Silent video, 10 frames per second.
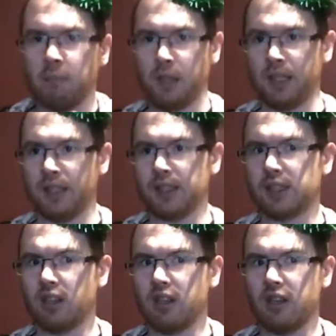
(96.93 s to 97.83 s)
Peace
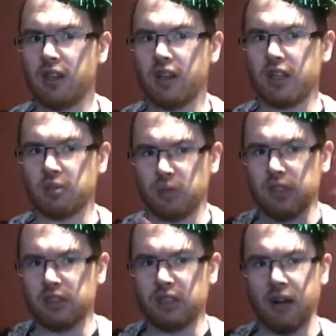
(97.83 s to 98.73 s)
on earth
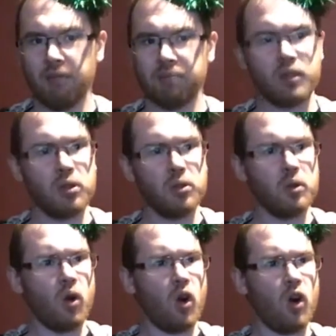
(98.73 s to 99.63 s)
will come to
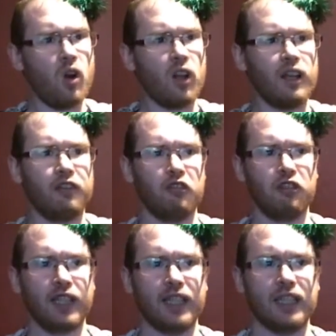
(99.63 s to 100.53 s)
all if
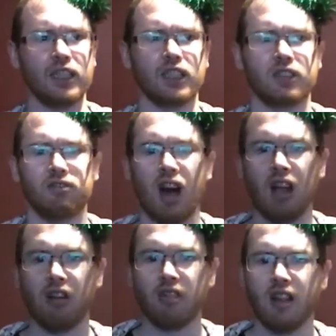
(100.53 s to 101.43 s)
we just
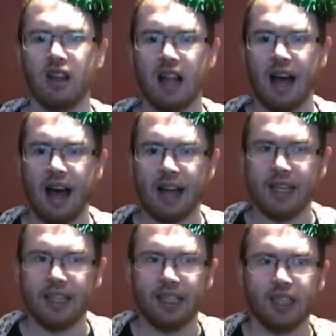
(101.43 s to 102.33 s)
follow the
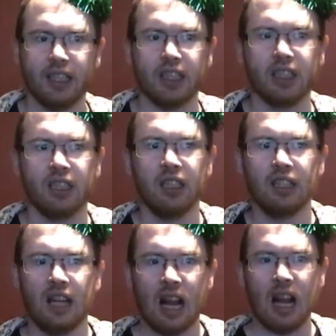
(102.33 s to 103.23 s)
light.
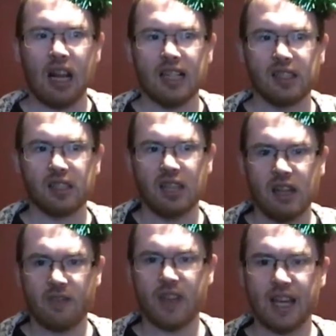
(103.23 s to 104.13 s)
Let's
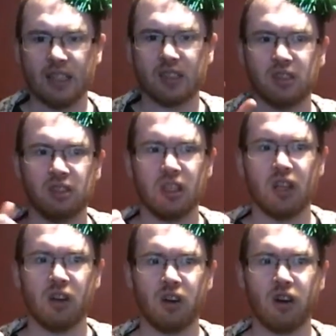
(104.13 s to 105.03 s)
give thanks to the
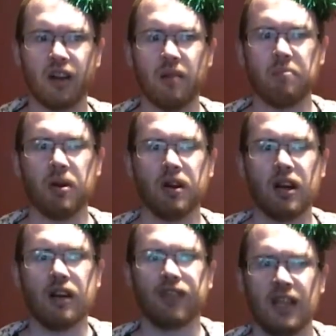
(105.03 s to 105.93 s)
Lord
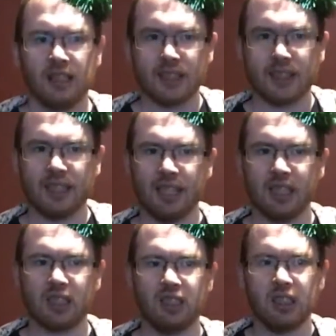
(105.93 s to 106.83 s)
above, 'cause
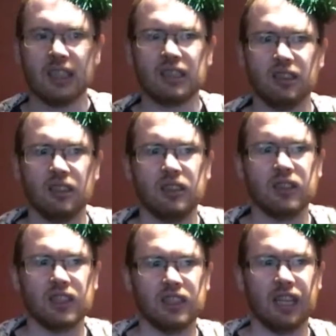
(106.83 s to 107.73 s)
Santa Claus
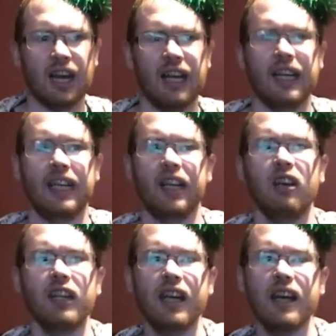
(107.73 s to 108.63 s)
comes tonight.
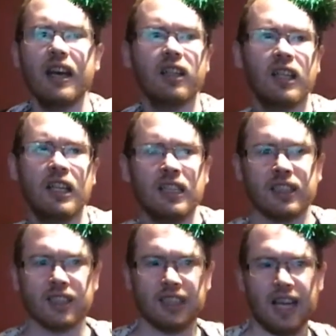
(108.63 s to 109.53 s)
Oh yeah,
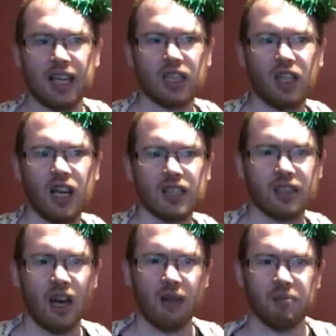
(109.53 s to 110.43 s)
'cause Santa Claus
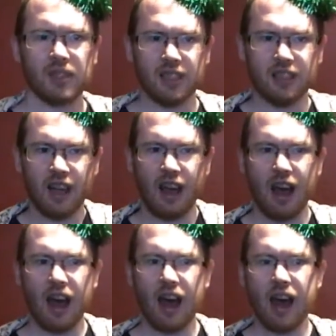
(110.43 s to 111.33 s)
comes
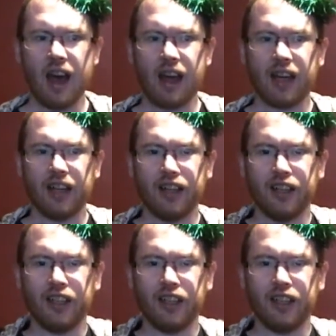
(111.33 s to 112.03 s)
tonight.